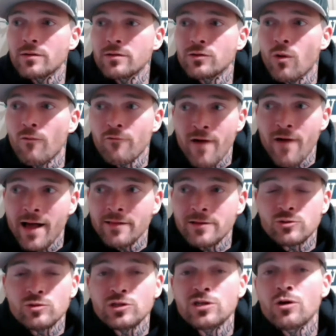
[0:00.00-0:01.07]
violence
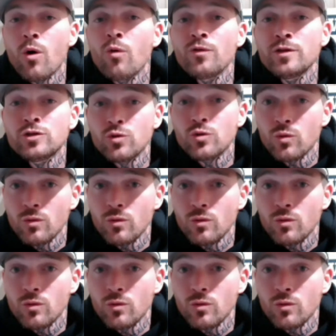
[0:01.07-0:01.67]
was the only tool.